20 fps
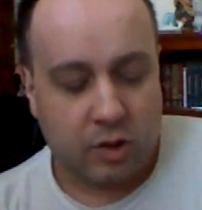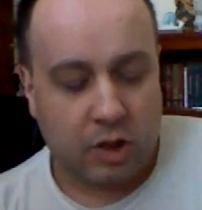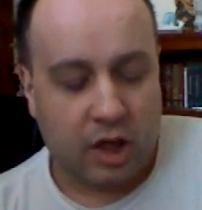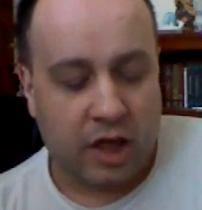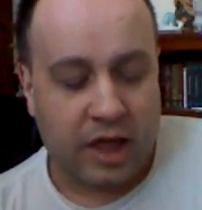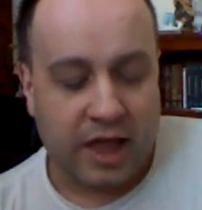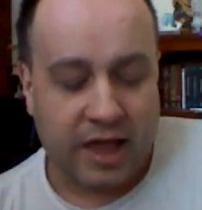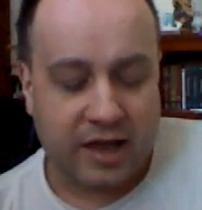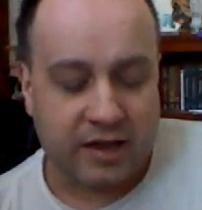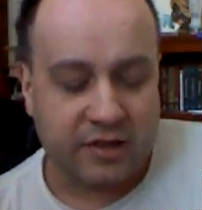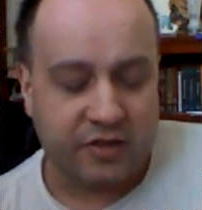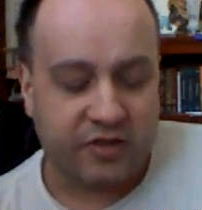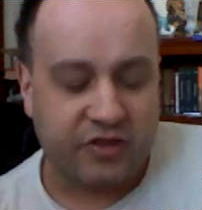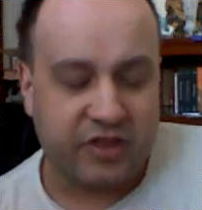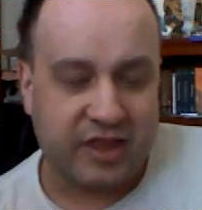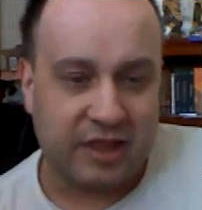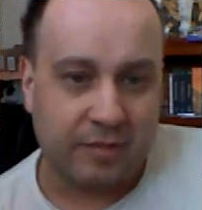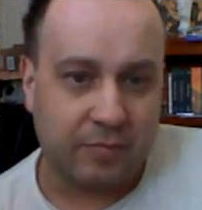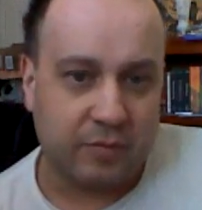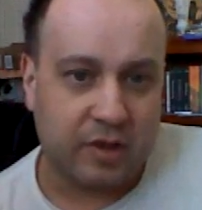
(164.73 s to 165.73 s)
I had a
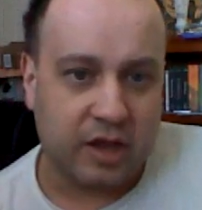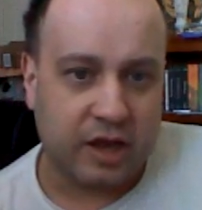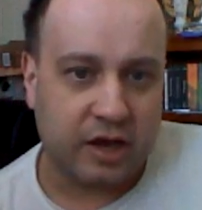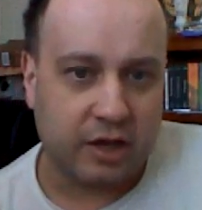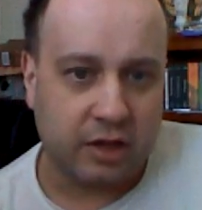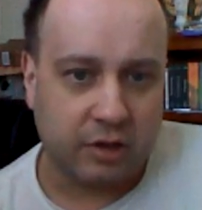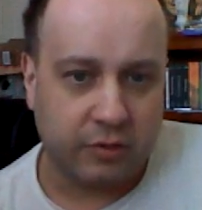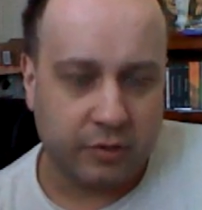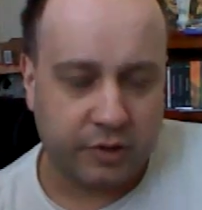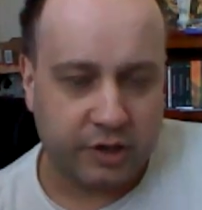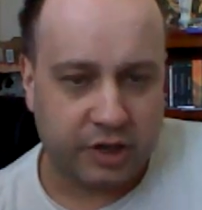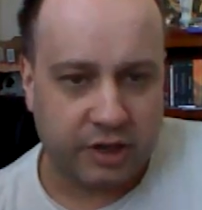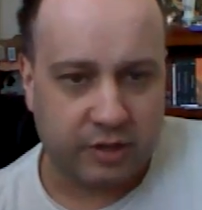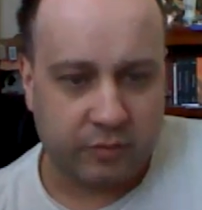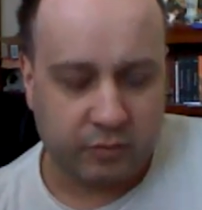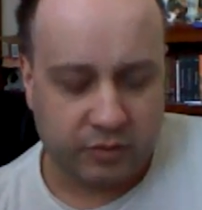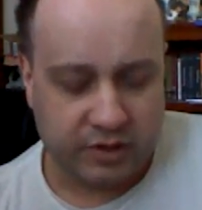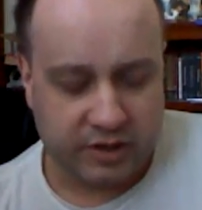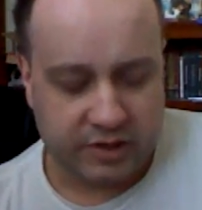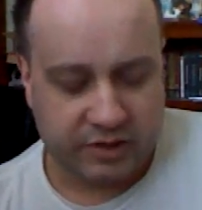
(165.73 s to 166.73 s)
theme kind of going
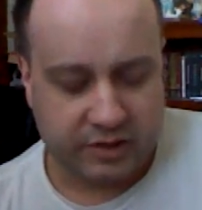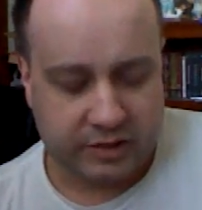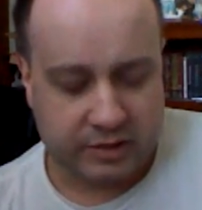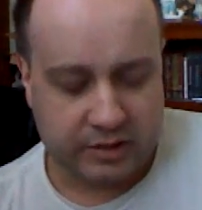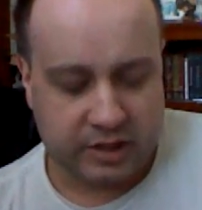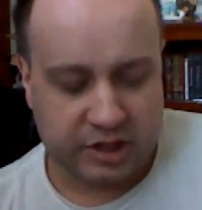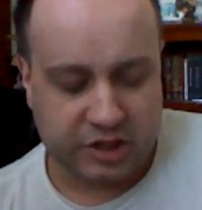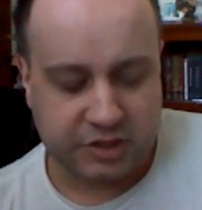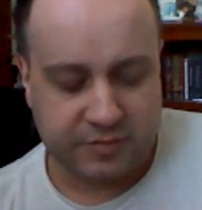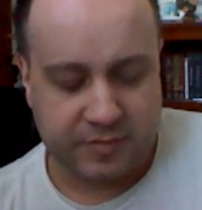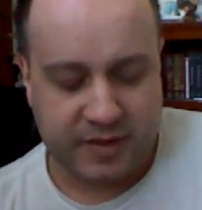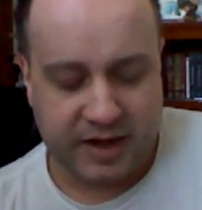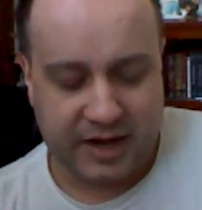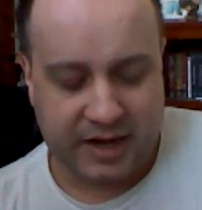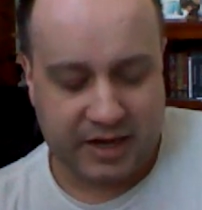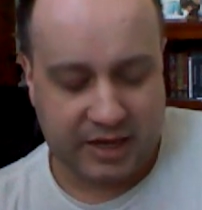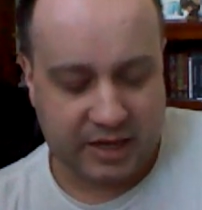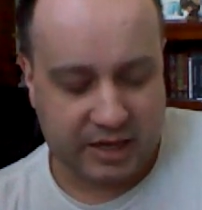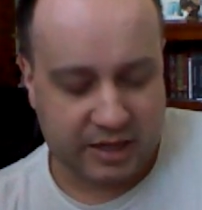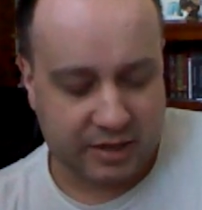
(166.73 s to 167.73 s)
on with Stitch
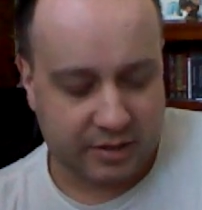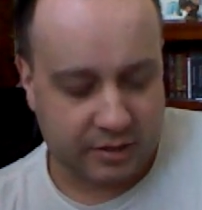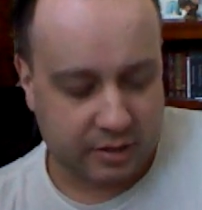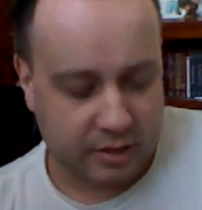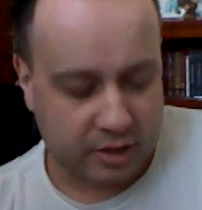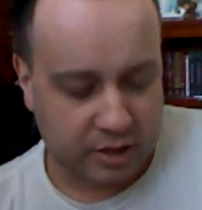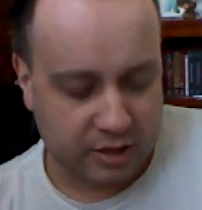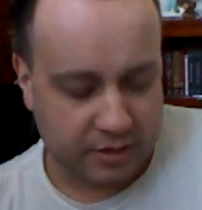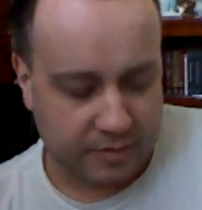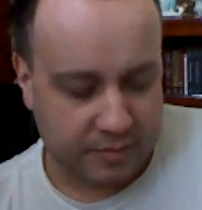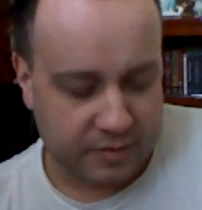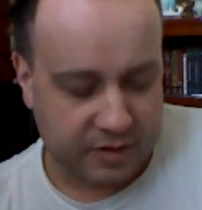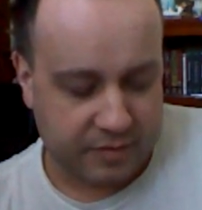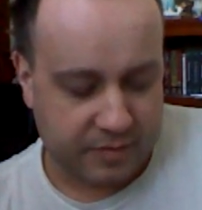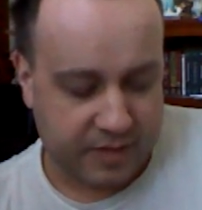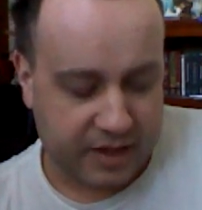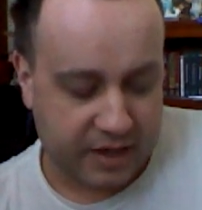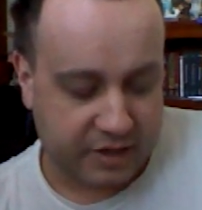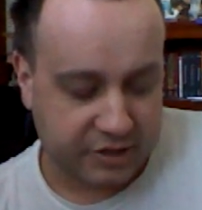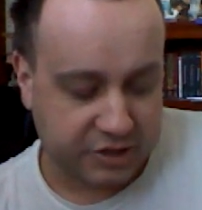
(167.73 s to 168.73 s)
Mania this
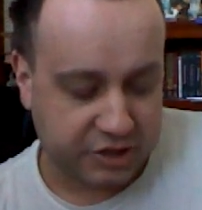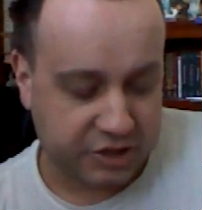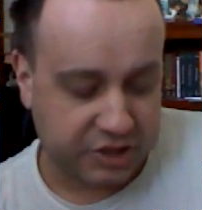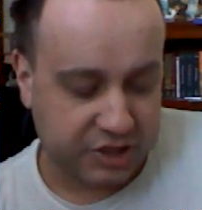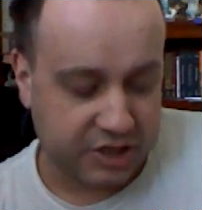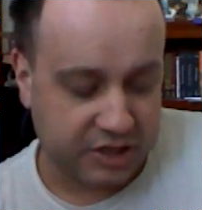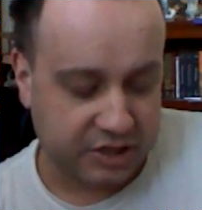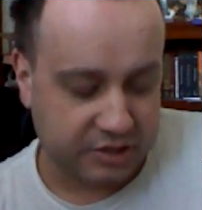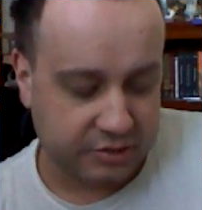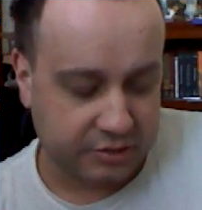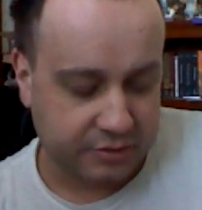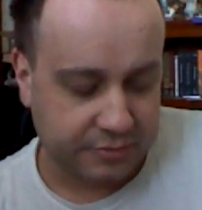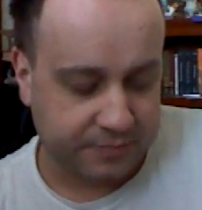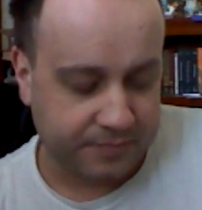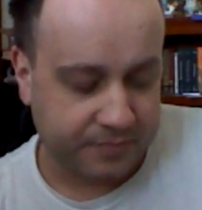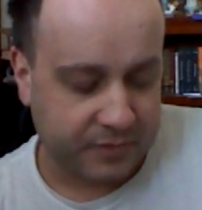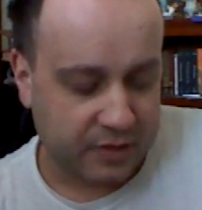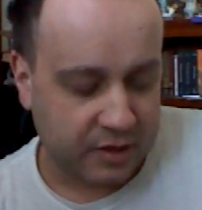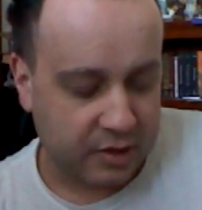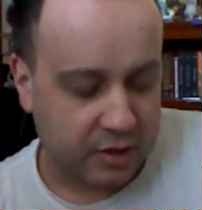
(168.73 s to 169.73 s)
past year,
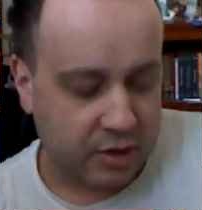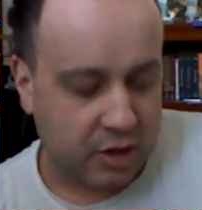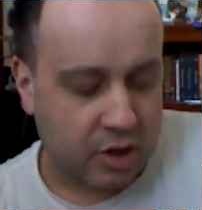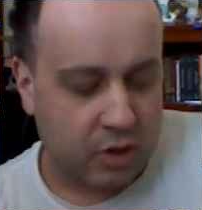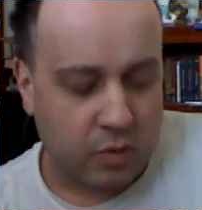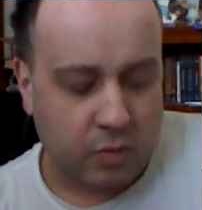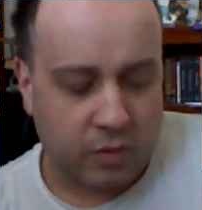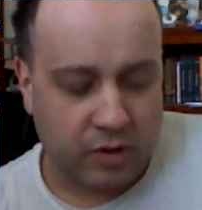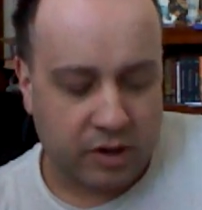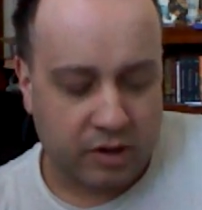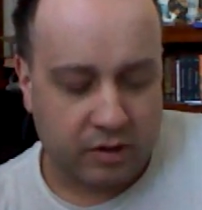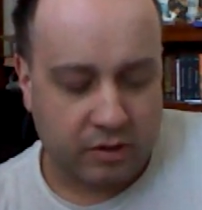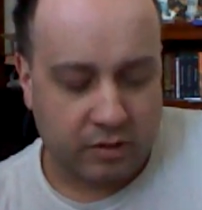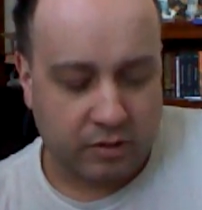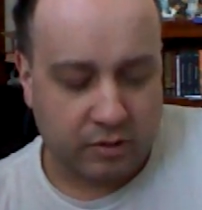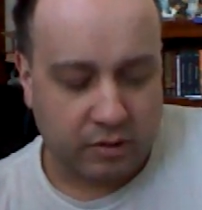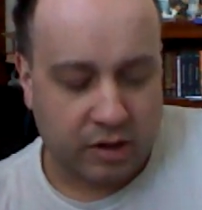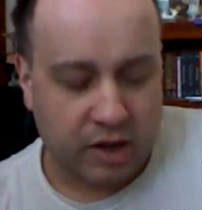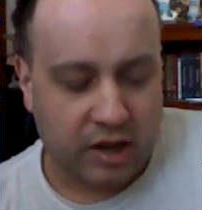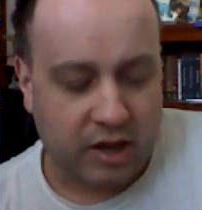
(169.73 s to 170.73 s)

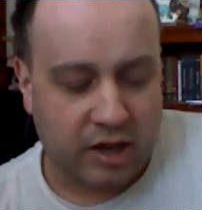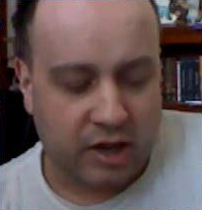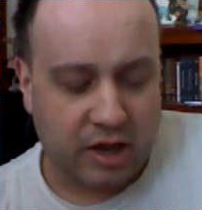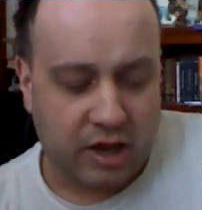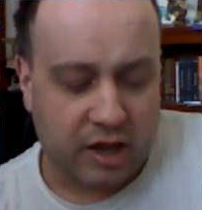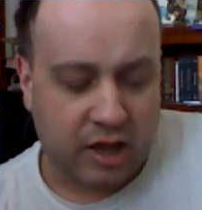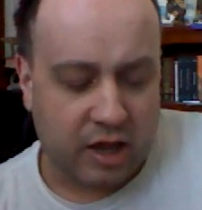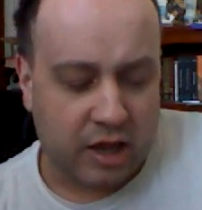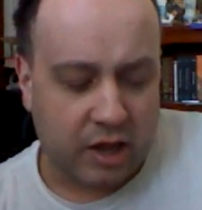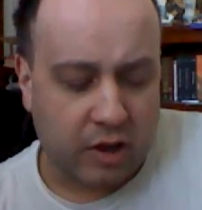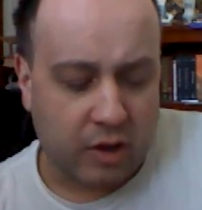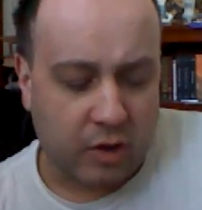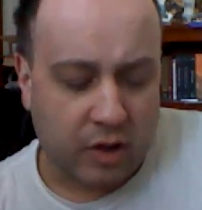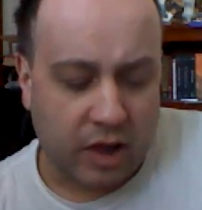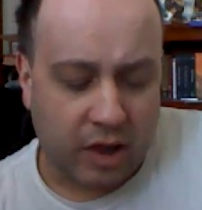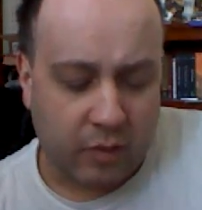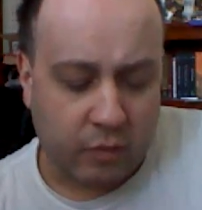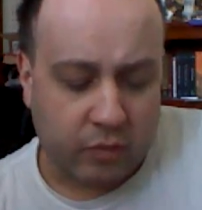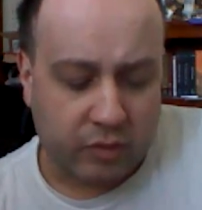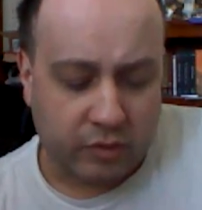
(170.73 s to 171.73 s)
where
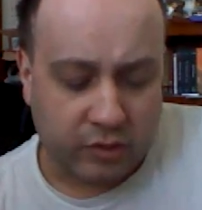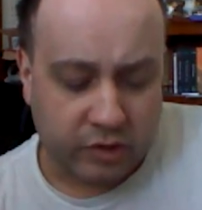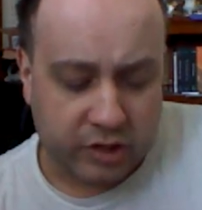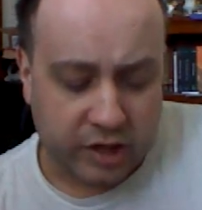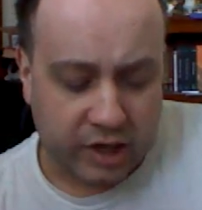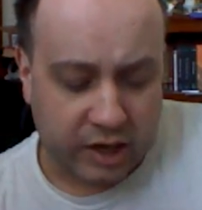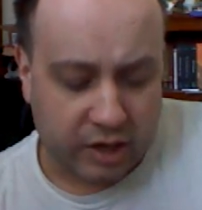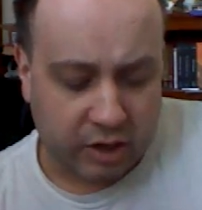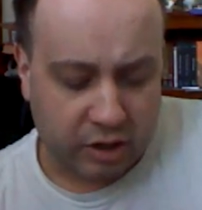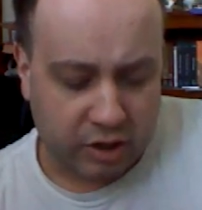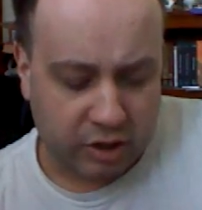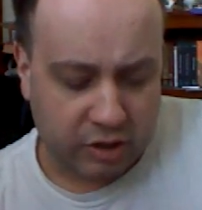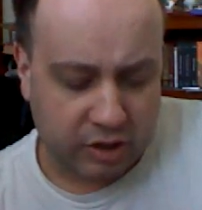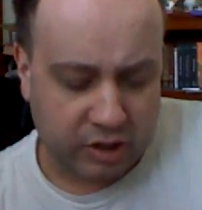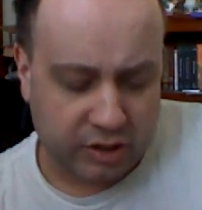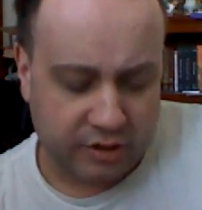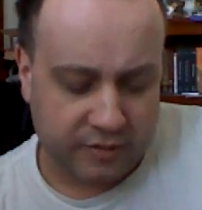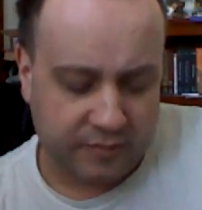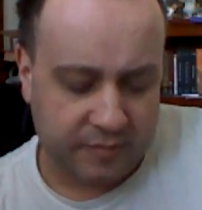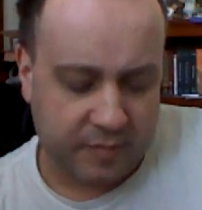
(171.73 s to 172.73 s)
when looking at
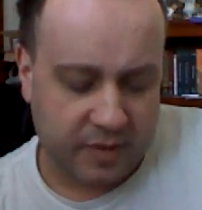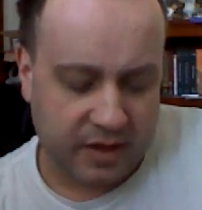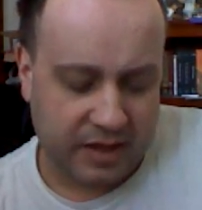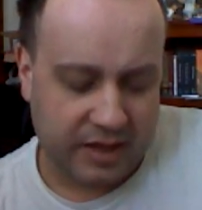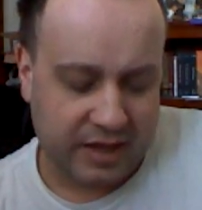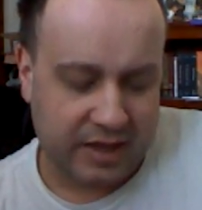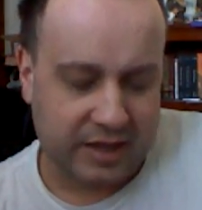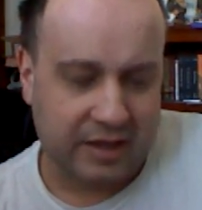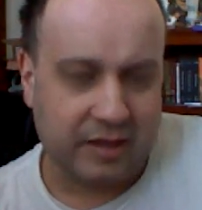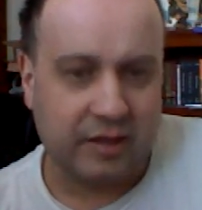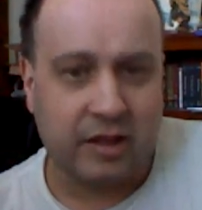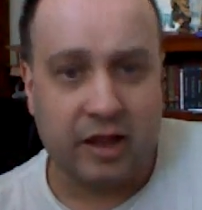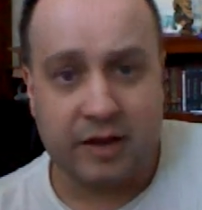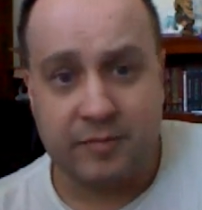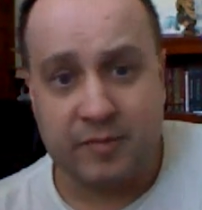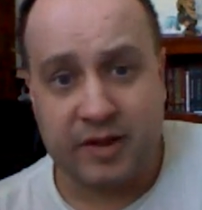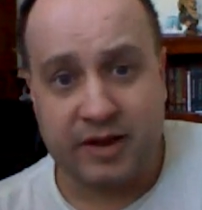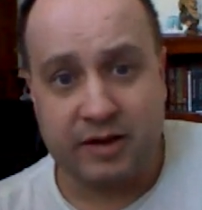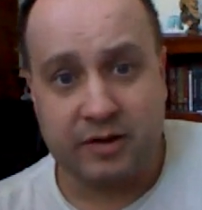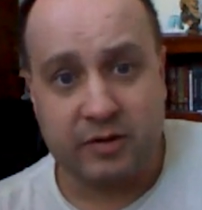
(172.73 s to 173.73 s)
a lot of
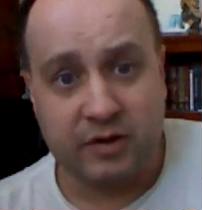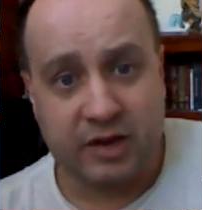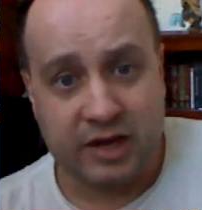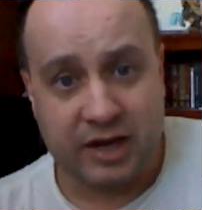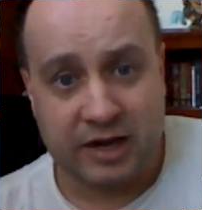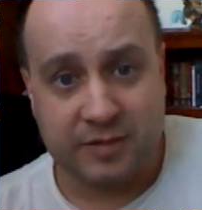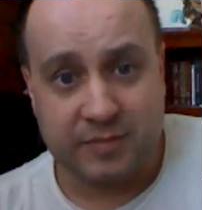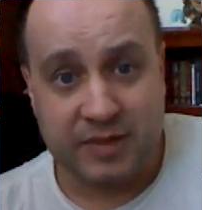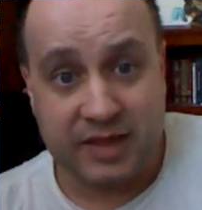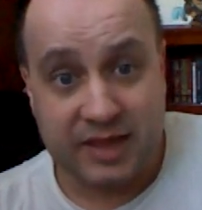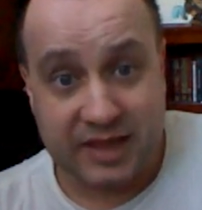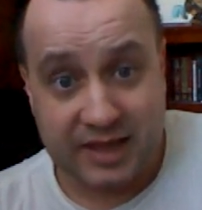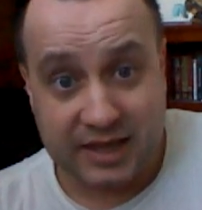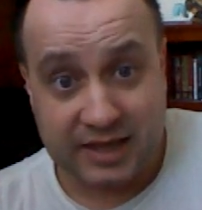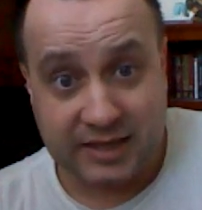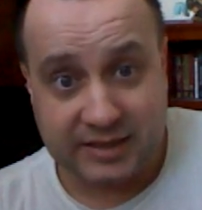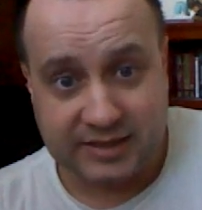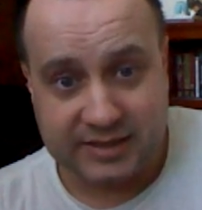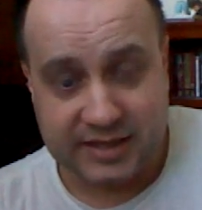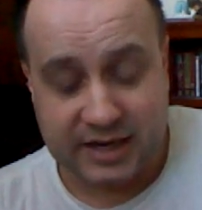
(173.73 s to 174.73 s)
mine ended up being
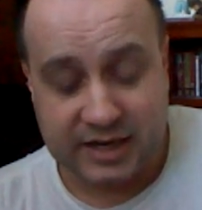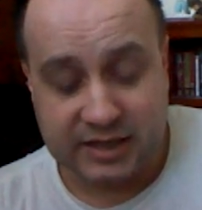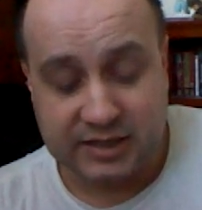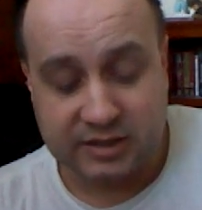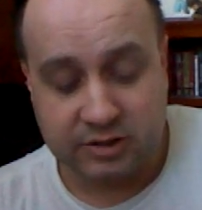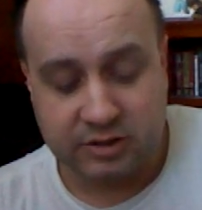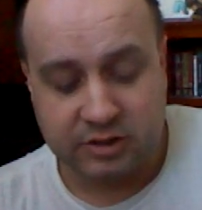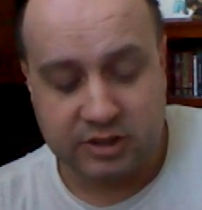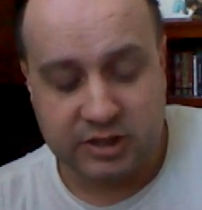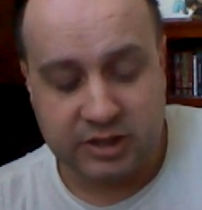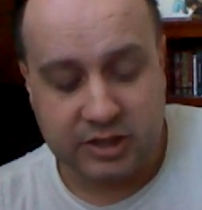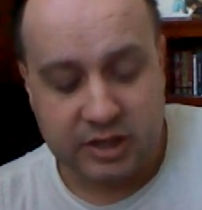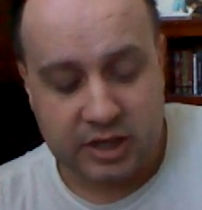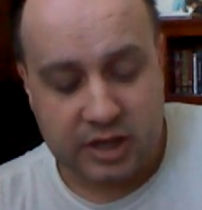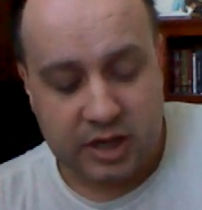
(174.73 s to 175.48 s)
kits that I started,